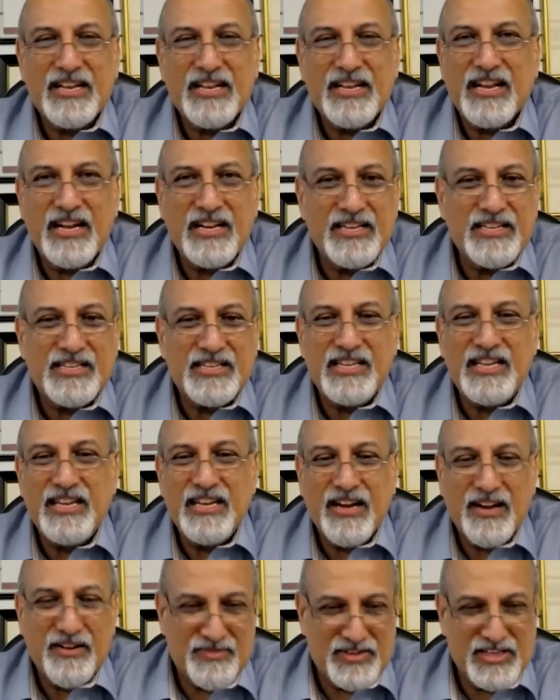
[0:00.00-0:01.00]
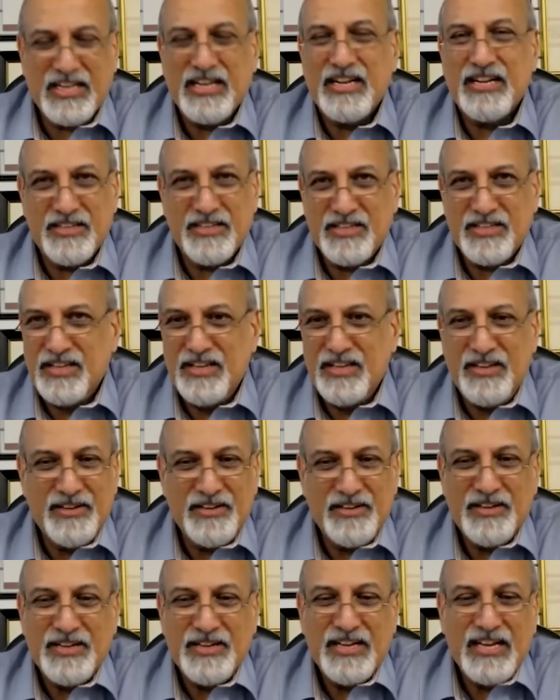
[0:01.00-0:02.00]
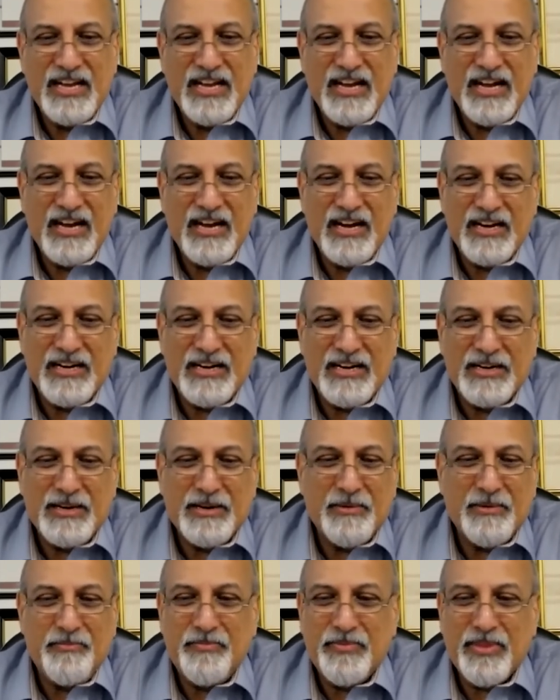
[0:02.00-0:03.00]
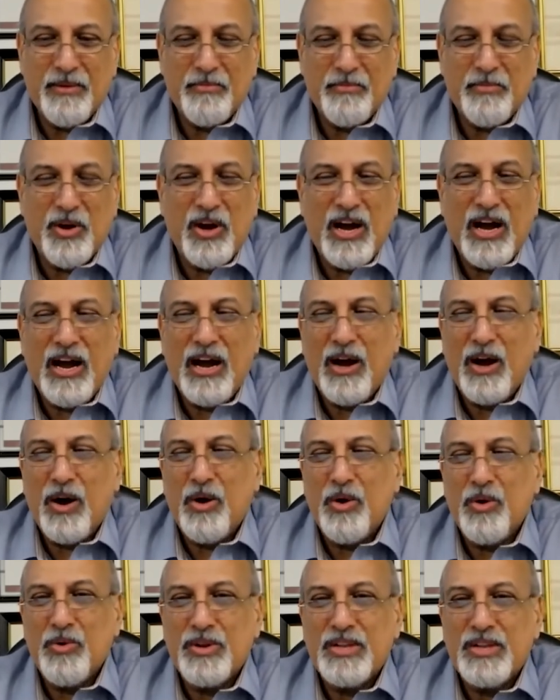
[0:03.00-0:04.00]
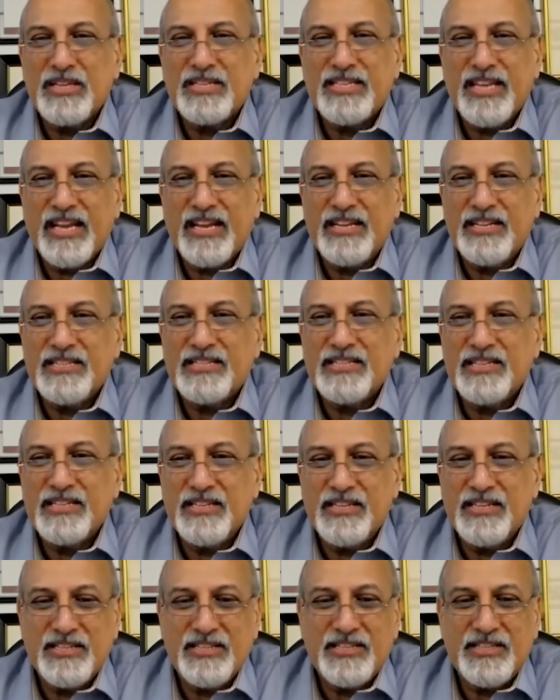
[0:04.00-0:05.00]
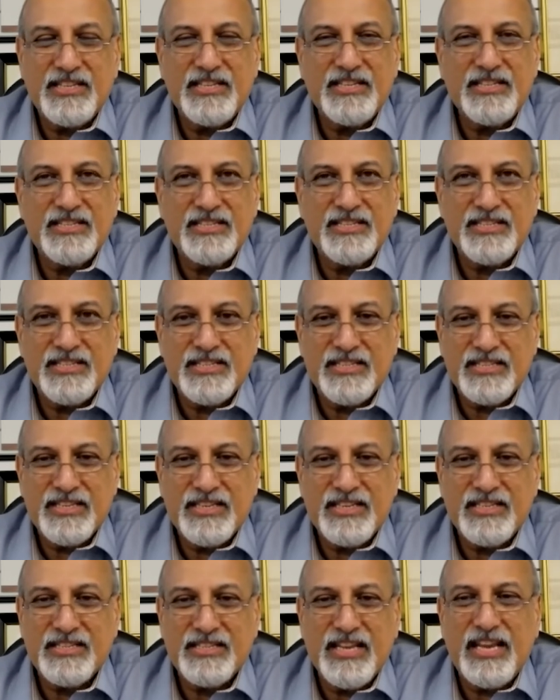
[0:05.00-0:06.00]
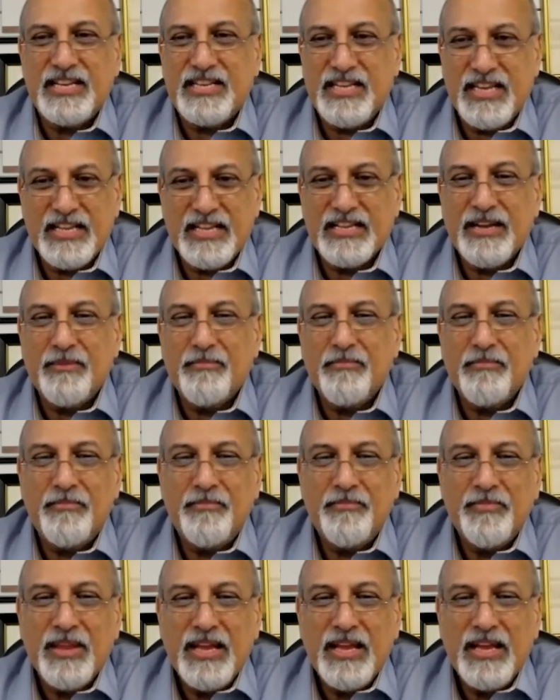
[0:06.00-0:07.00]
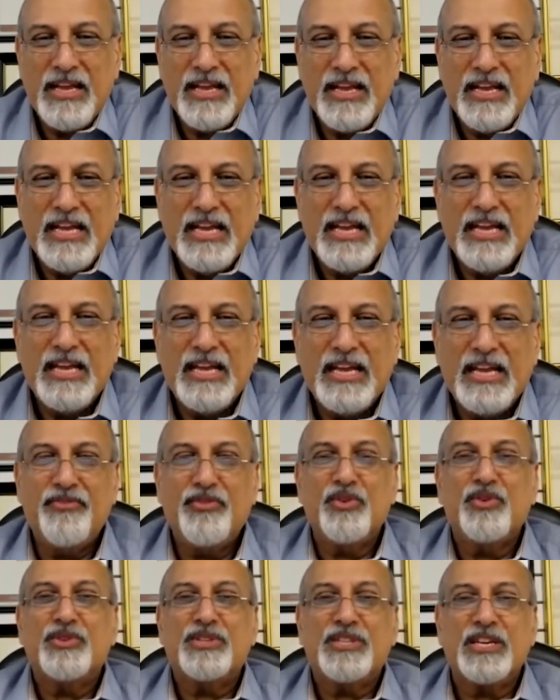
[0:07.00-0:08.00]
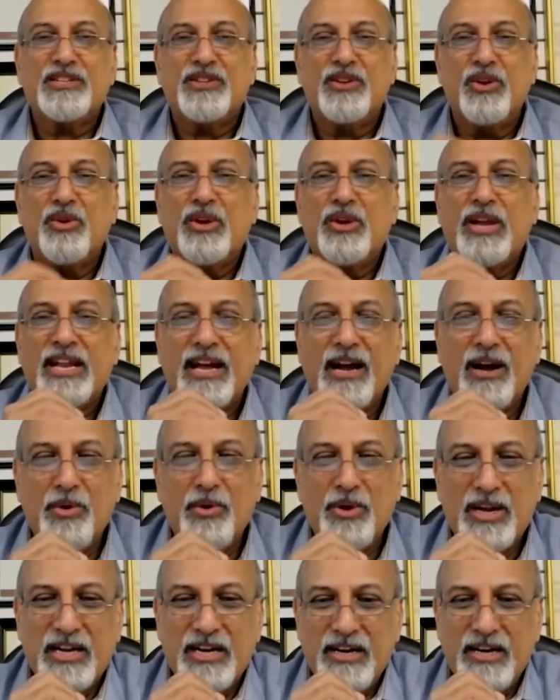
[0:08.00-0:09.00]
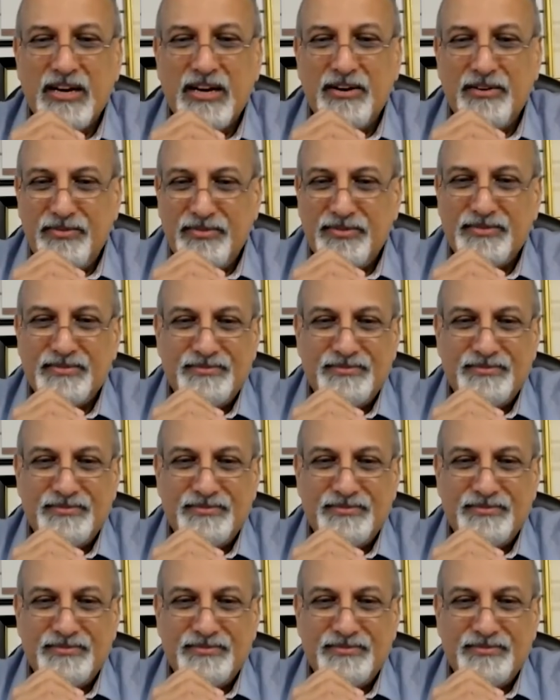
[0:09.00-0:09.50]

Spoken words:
country after country about how the second surge is hitting them. If you just look at our curve